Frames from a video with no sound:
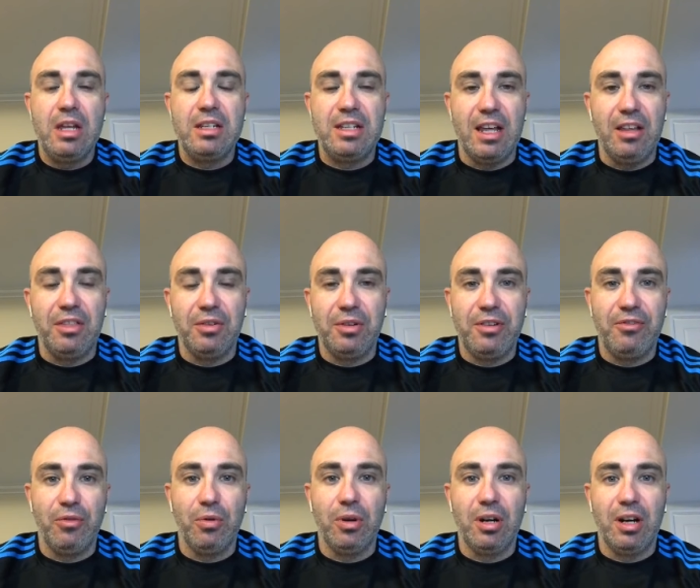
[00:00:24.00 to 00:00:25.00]
day
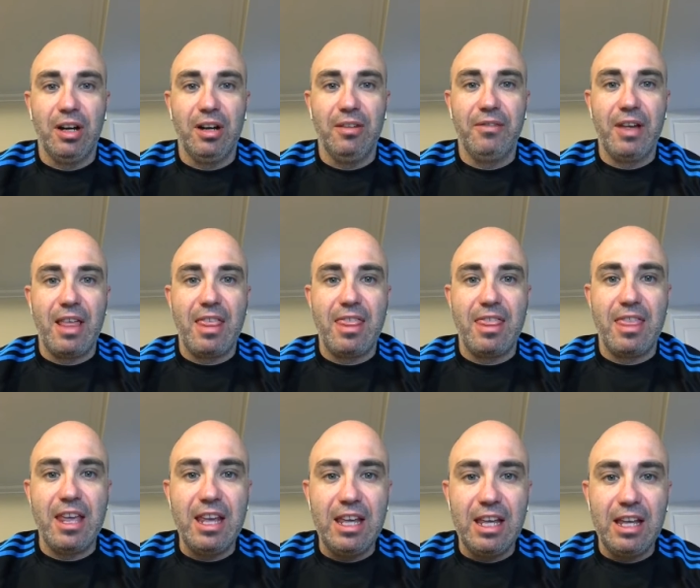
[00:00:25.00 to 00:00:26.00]
34 of
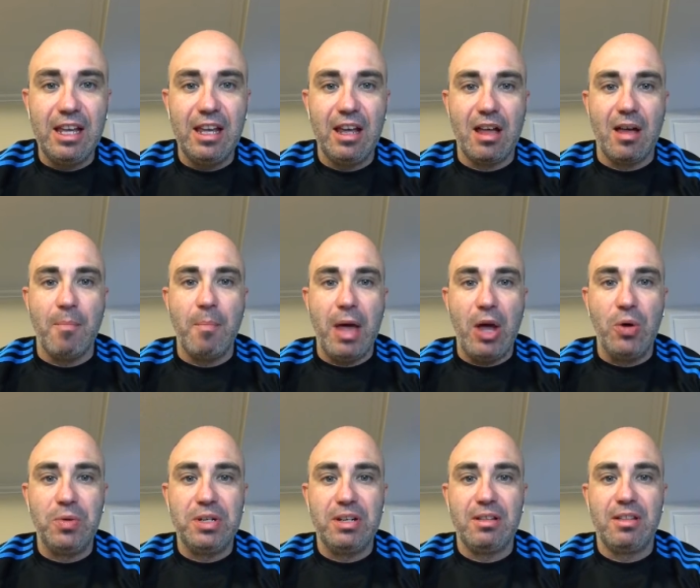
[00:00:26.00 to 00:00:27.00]
thinking
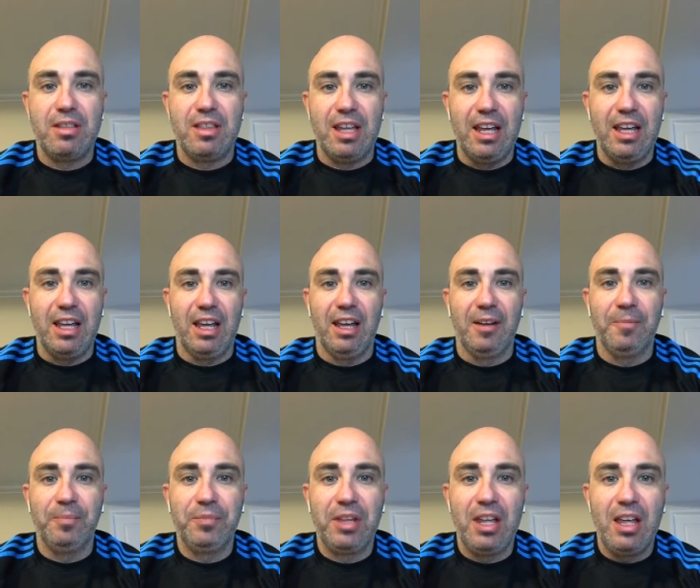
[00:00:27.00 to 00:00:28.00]
about thinking.
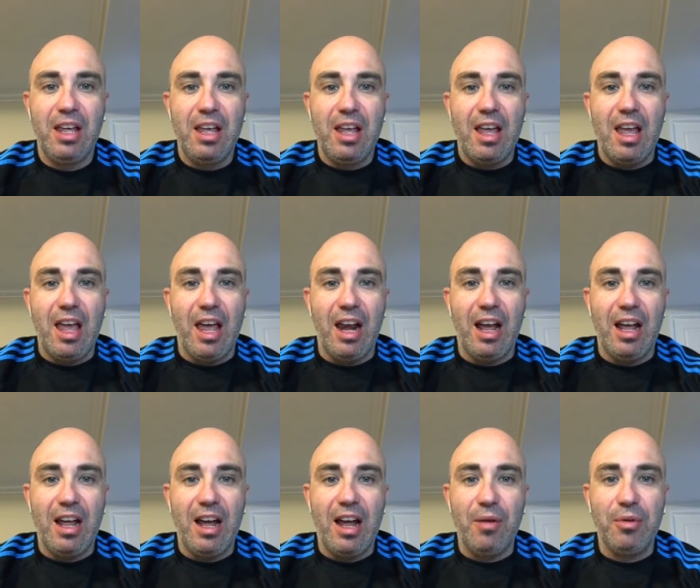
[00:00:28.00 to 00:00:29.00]
And
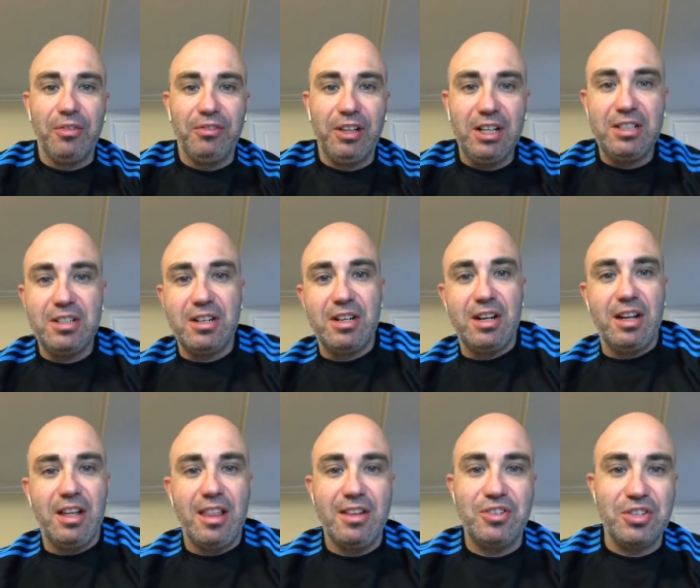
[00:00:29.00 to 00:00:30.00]
I, I reflect on
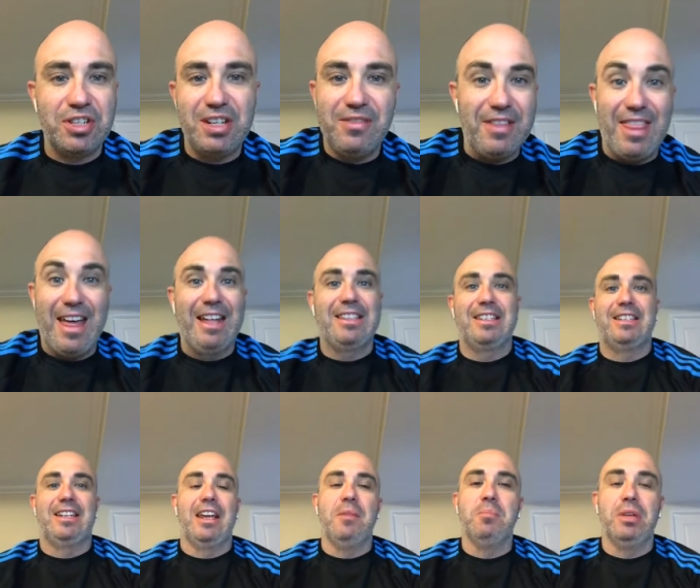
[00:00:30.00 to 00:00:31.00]
just even that
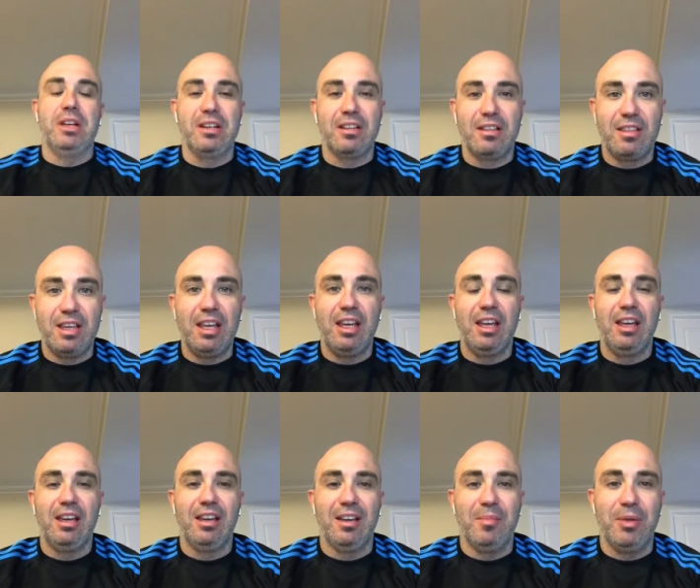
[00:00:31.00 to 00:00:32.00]
statement,
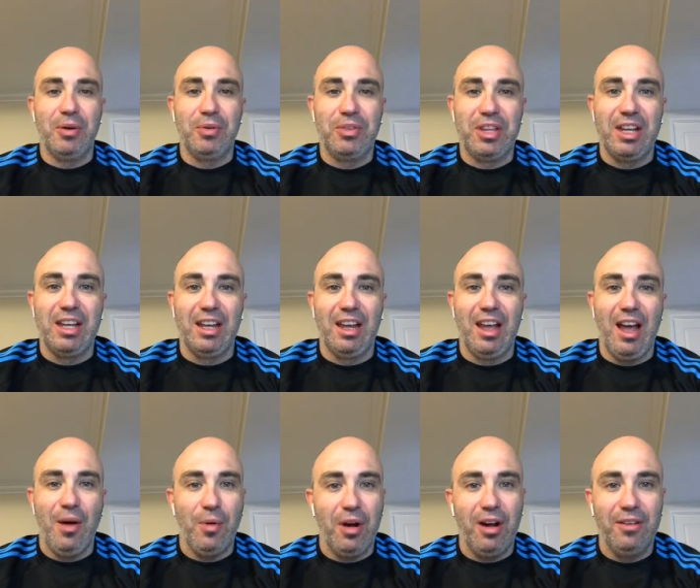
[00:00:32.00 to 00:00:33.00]
thinking about thinking,
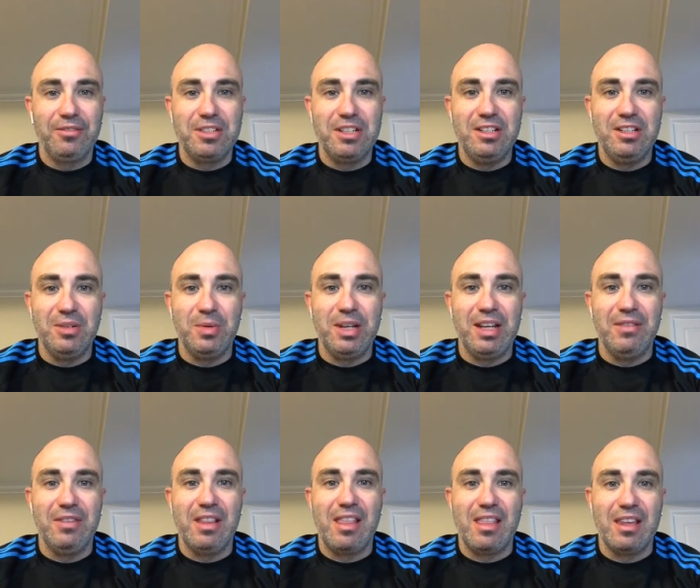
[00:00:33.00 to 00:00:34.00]
how often do we
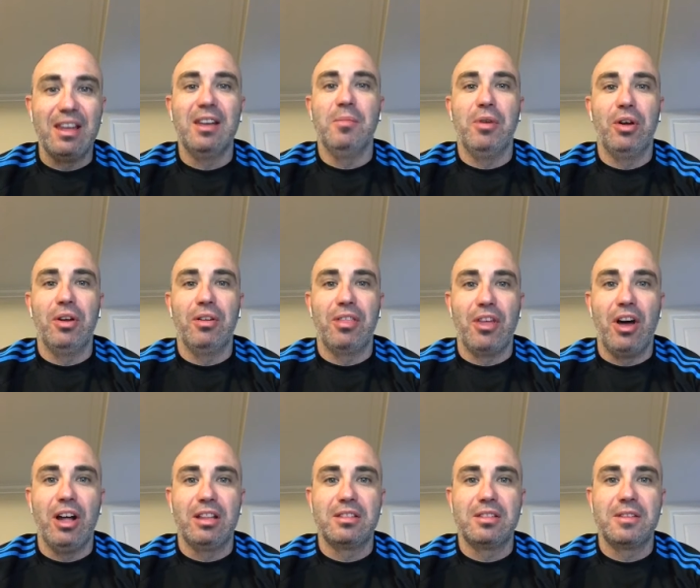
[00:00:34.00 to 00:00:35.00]
even think about our
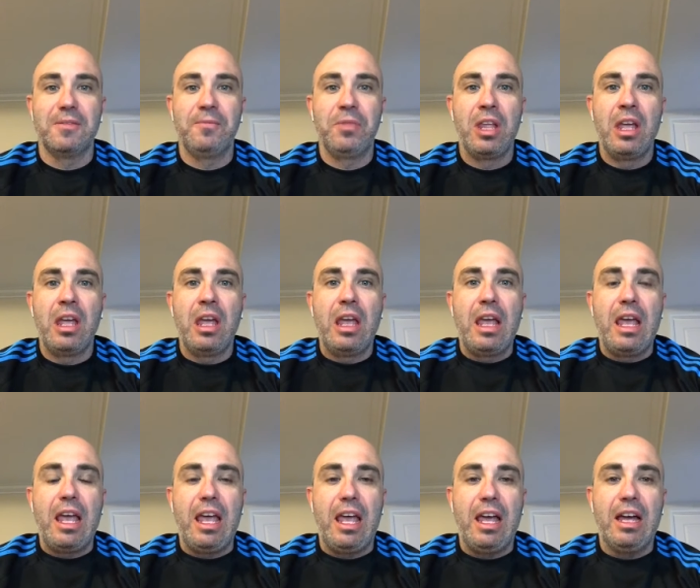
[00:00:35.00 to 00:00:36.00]
thoughts?
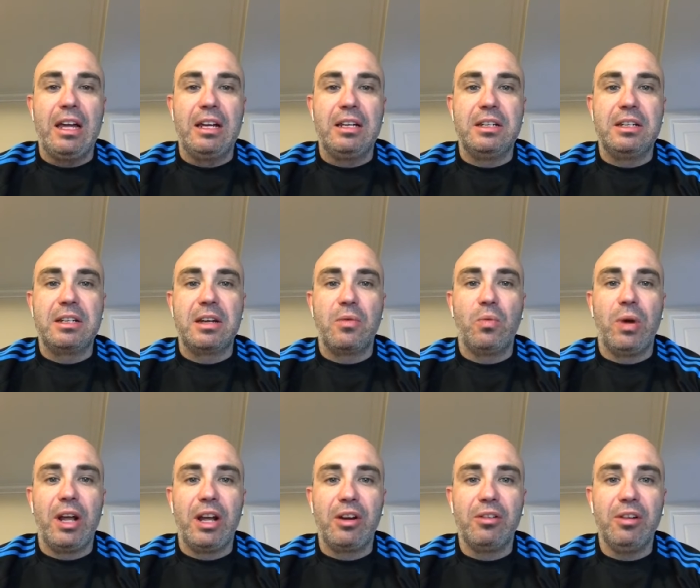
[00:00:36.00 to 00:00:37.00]
And when
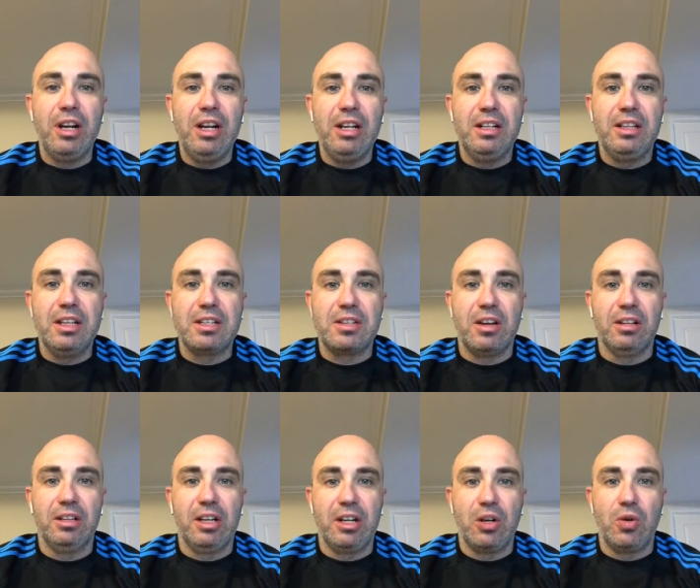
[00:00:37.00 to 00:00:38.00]
I created this
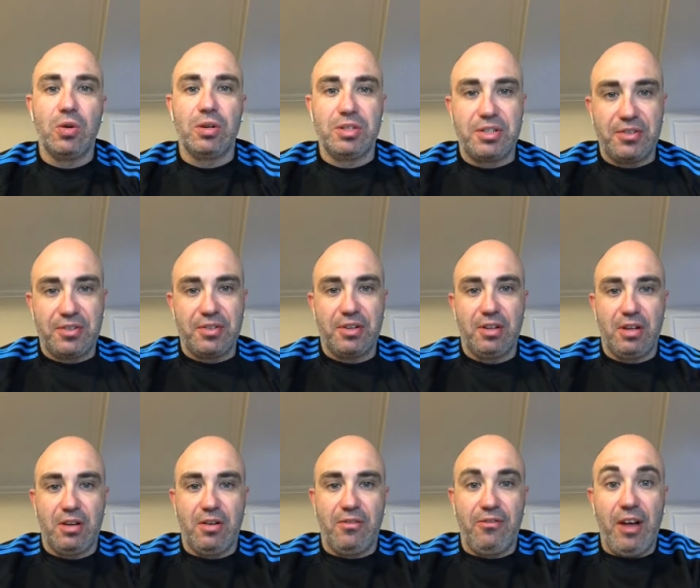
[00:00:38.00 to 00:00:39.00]
online course
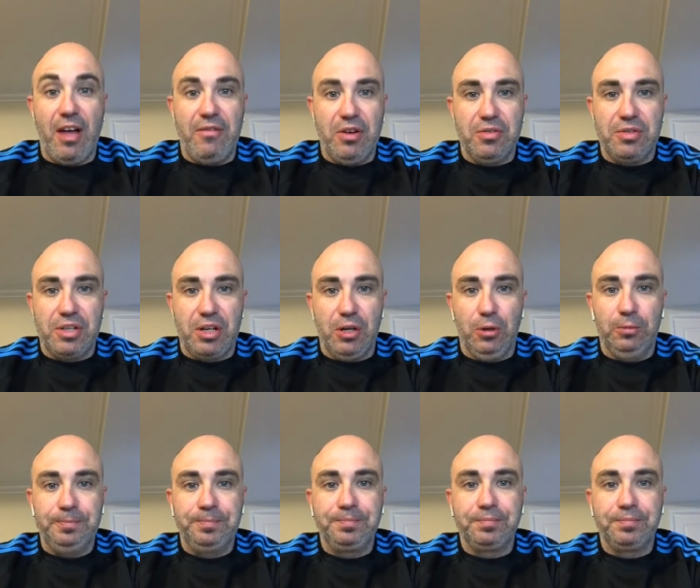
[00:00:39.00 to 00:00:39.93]
five years ago,